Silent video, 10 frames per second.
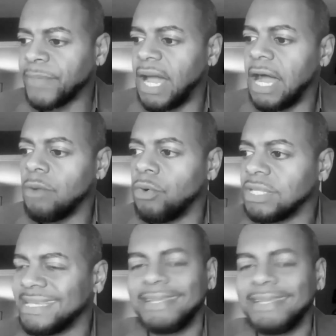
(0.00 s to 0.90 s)
I
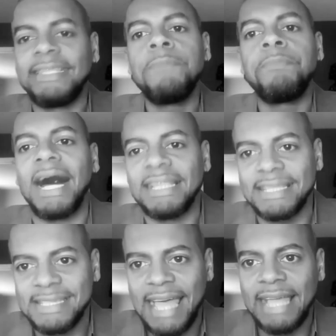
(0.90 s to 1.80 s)
wanted a deeper
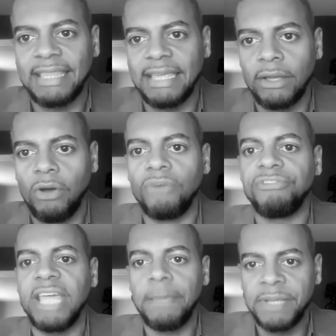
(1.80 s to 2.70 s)
understanding of
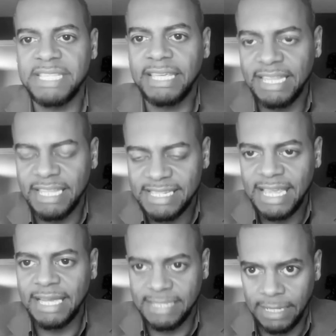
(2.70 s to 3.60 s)
their particular
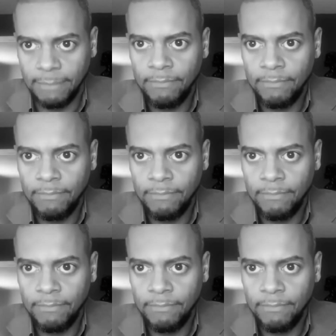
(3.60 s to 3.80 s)
sector